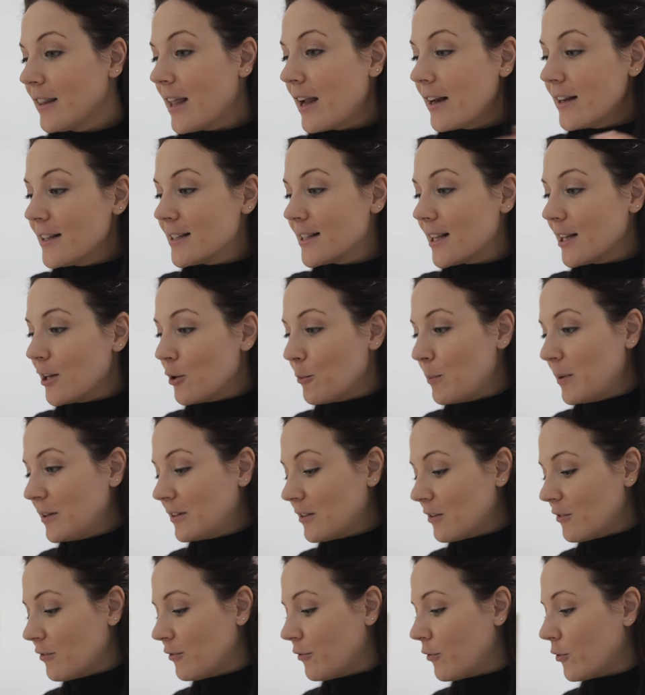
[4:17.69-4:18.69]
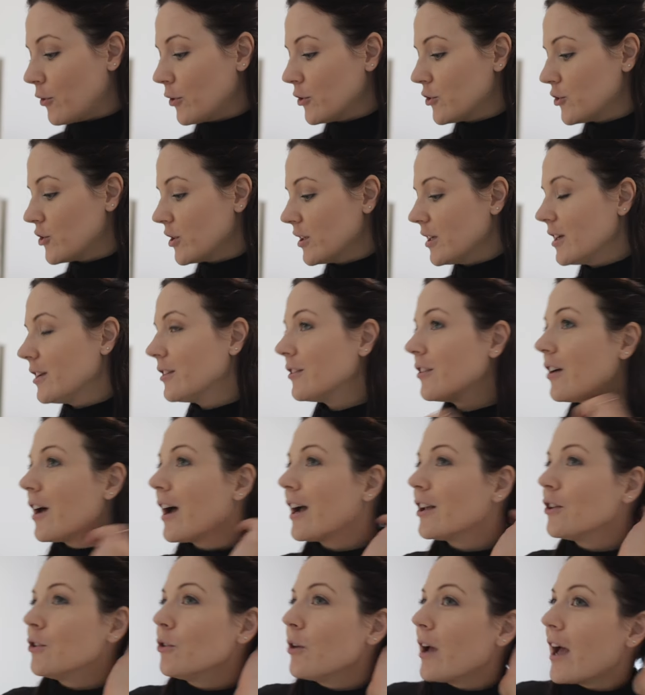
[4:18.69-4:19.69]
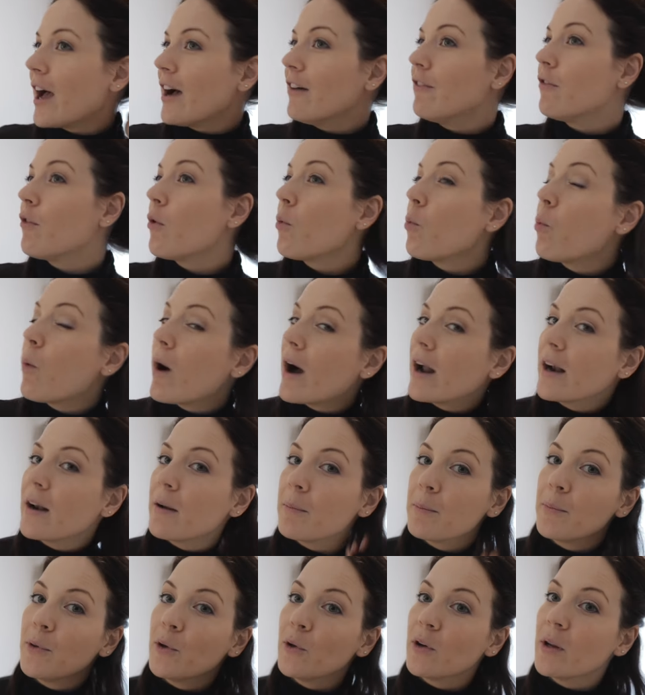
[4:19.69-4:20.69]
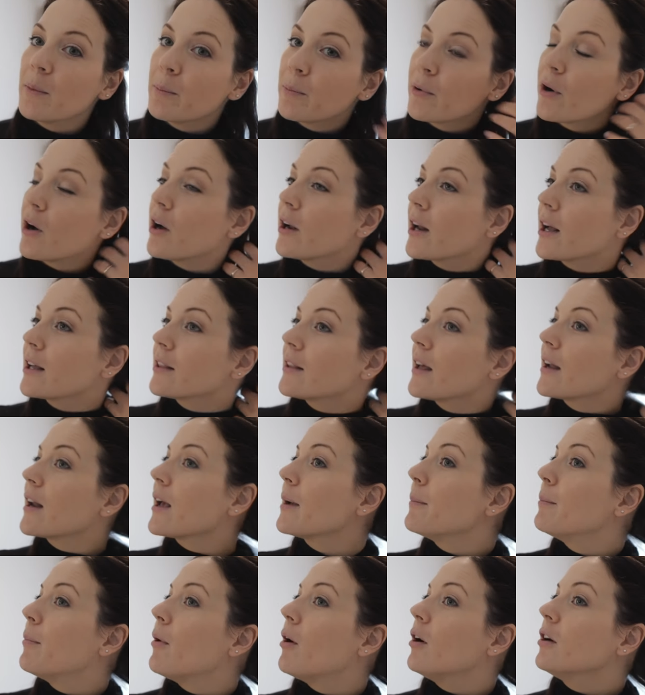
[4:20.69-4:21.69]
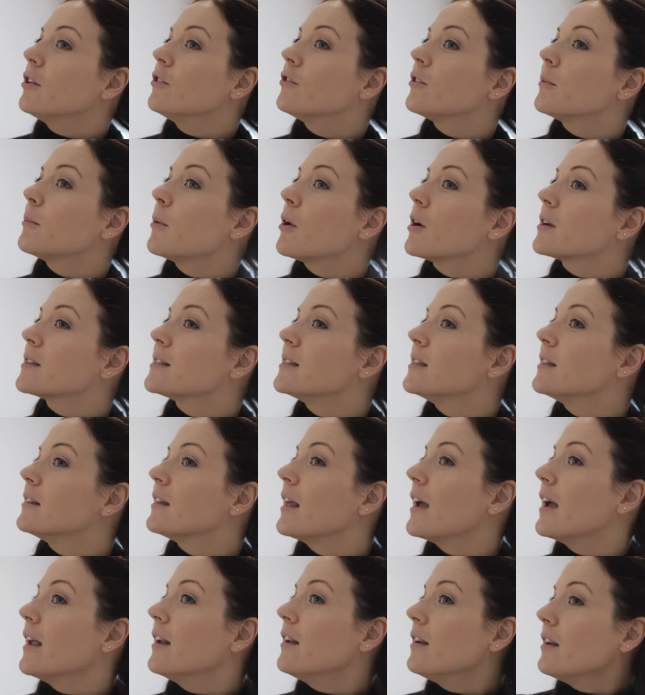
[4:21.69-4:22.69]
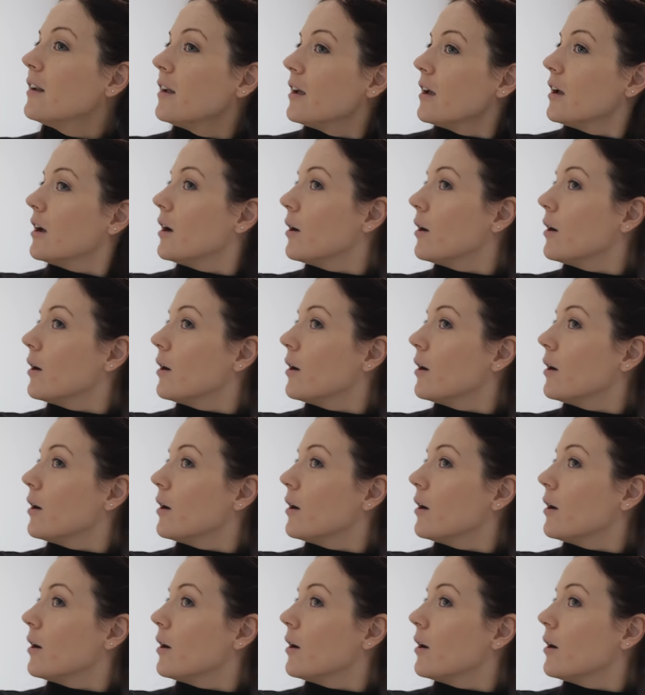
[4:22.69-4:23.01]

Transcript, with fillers: That is a little bit unfortunate. I do have one beauty product that I bought from L'Occitane,